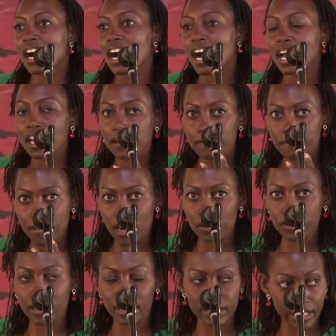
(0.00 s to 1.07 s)
I have
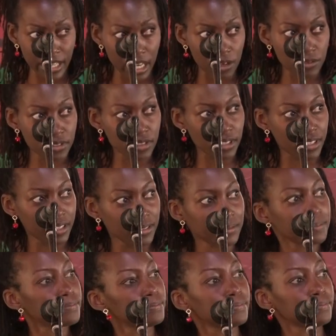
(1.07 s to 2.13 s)
found that
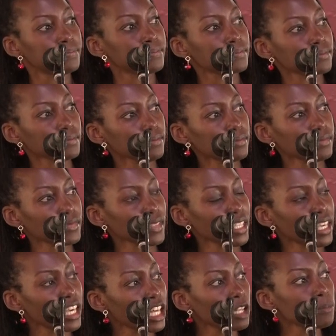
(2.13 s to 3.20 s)
counseling
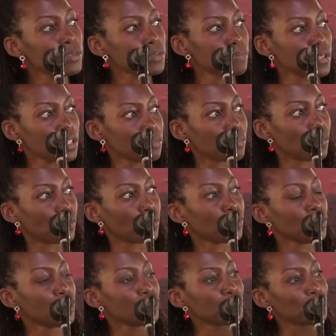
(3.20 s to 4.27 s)
helps people
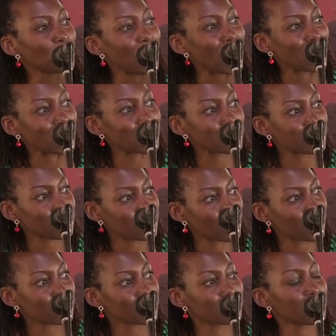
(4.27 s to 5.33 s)
to
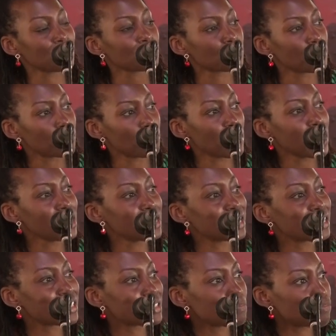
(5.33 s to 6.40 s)
access the
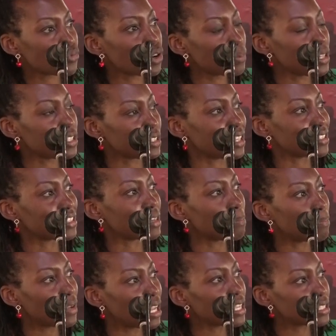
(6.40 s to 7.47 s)
tremendous promises, the
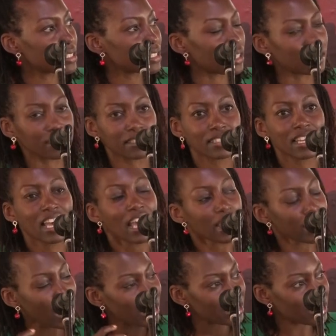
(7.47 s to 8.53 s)
blessings,
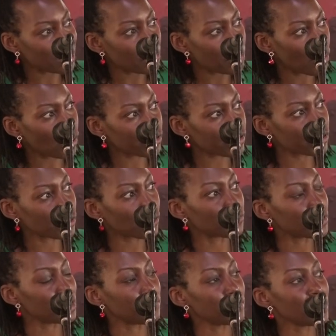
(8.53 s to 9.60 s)
that deposit
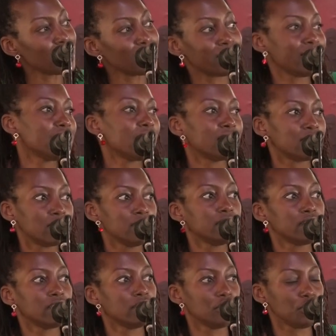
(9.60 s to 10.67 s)
of divinity that
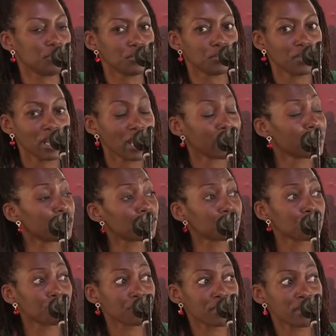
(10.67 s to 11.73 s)
is in you. The
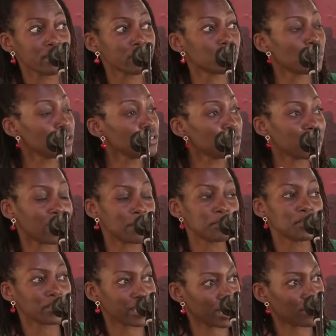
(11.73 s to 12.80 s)
truth is, when you come
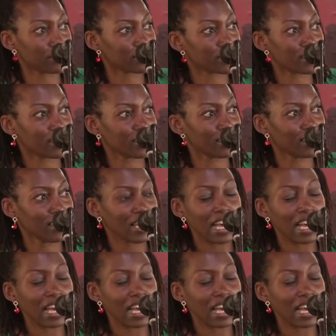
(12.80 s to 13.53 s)
to counseling,